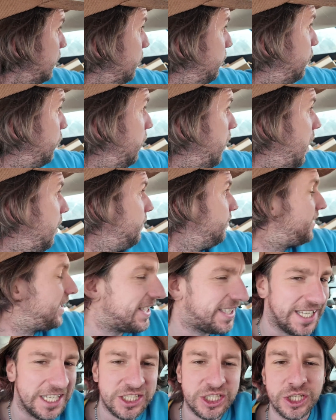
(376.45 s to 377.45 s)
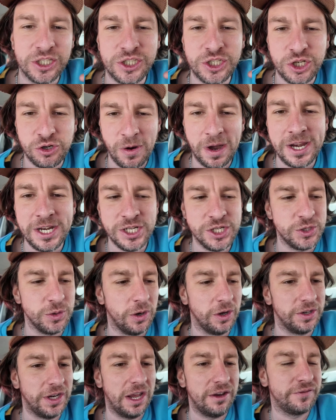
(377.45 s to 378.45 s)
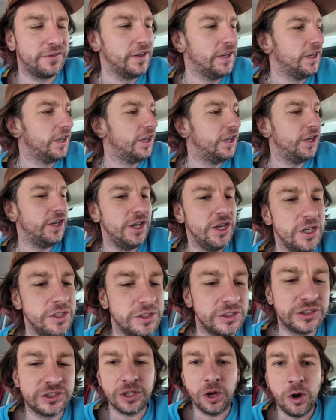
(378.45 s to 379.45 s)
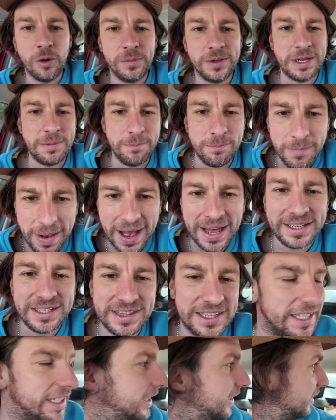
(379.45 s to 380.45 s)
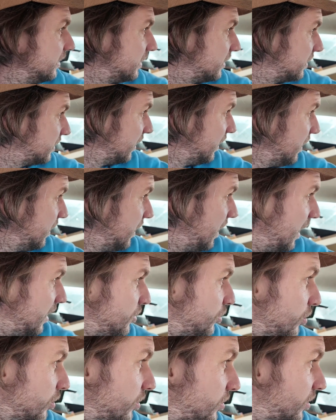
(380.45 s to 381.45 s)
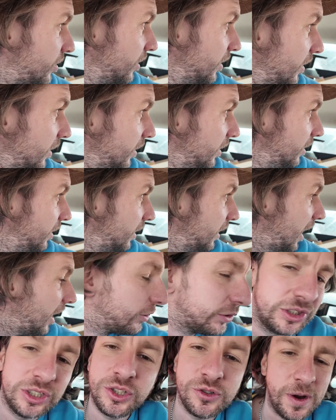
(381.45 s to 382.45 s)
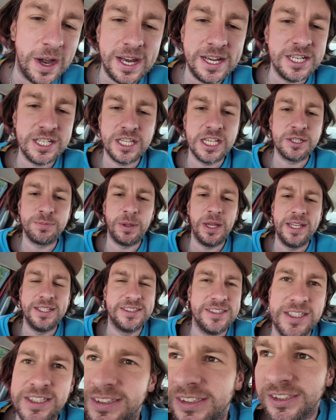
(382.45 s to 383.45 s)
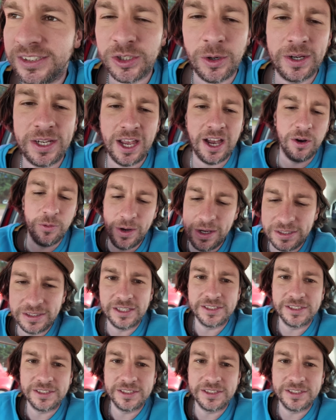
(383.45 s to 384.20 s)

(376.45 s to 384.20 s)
But this is the strange one. I've heard so many mad things and just how strange this place is, so I can't wait.